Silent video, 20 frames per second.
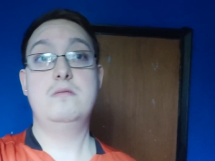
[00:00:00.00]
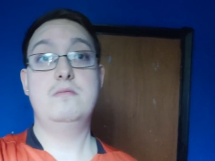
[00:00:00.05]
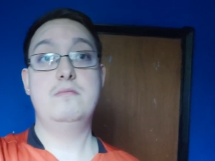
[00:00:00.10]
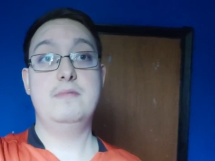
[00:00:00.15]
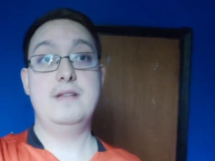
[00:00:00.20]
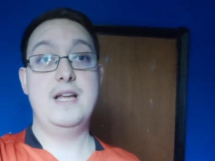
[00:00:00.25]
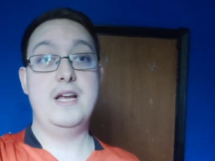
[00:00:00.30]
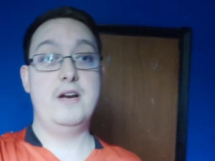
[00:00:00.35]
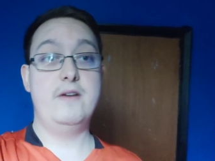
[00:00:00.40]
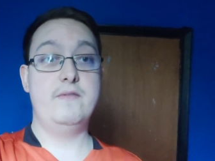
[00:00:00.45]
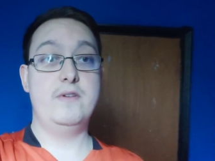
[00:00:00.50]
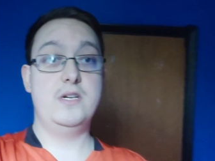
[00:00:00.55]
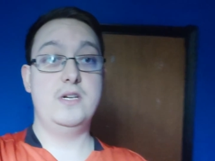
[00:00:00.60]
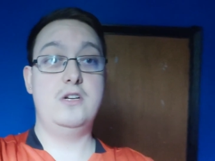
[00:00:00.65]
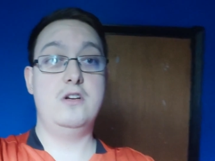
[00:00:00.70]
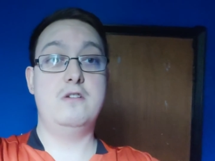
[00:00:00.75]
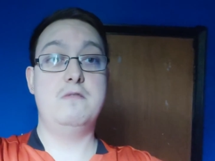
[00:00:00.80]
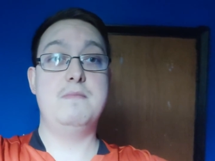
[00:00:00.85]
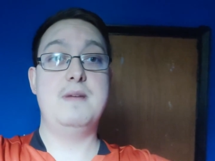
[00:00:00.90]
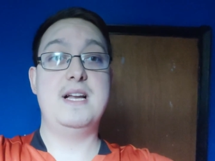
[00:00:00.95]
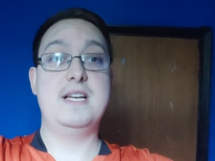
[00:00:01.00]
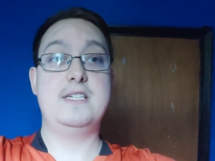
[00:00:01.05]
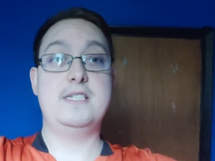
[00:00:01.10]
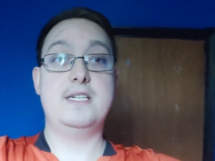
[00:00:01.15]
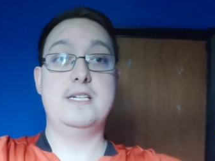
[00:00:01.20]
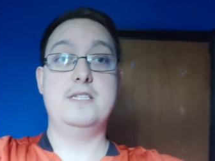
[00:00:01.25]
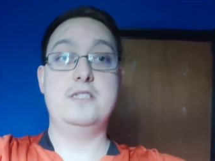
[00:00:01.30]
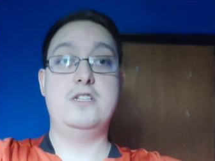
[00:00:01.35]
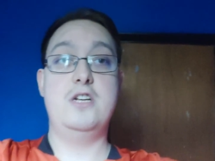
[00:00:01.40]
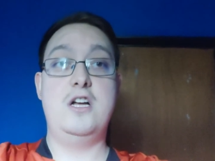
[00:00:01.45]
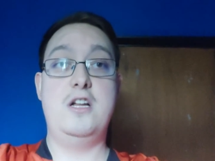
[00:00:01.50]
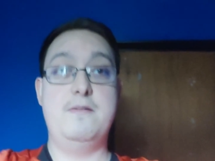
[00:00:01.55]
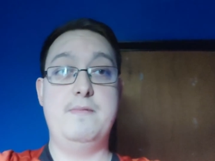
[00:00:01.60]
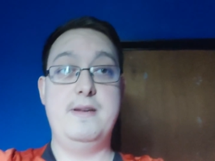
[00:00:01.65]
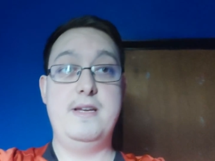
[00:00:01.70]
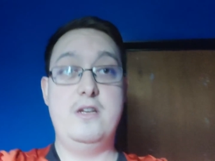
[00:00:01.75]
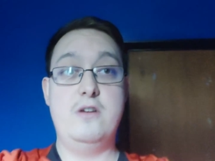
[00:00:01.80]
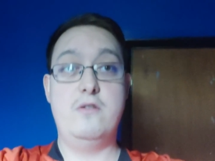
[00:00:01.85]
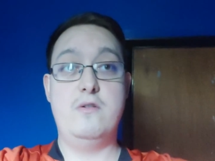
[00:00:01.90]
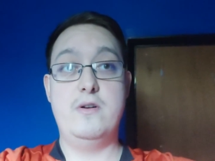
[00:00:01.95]
now I'm in a good match against
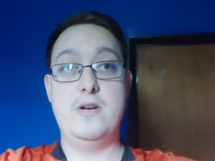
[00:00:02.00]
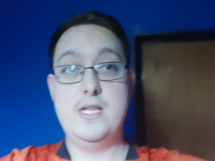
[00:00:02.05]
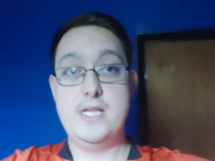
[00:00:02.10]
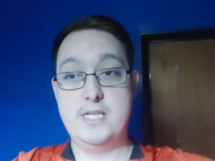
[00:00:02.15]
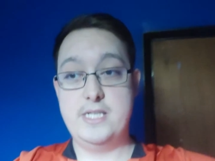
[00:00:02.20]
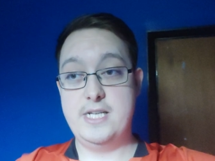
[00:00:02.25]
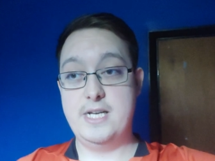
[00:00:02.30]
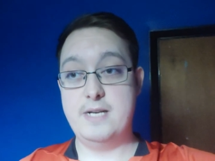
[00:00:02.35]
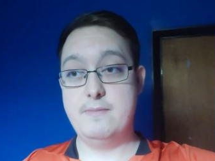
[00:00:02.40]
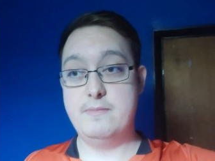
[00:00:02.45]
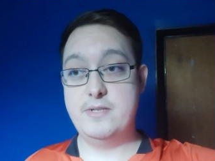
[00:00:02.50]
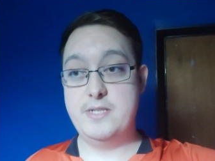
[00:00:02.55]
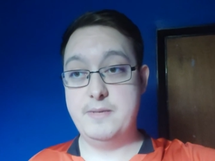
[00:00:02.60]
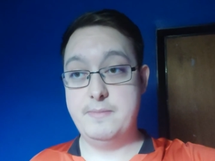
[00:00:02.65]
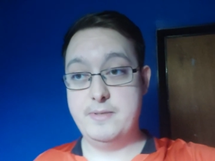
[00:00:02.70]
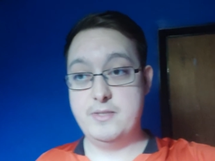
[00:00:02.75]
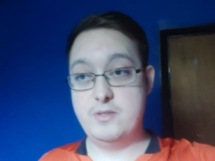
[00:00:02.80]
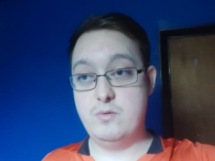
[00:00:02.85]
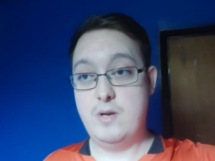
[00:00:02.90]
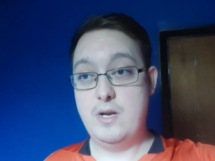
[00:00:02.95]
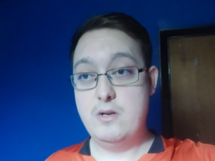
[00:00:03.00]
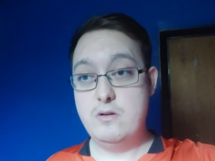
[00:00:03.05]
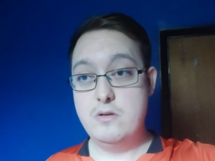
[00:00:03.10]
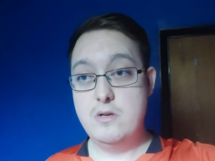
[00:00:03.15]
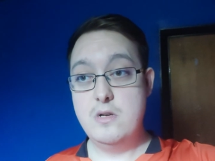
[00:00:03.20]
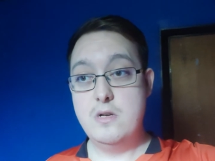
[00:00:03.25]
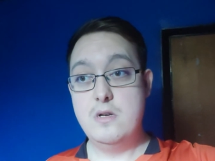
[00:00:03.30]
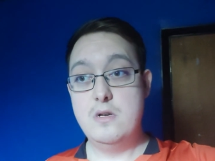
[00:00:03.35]
Derby who are in the championship as well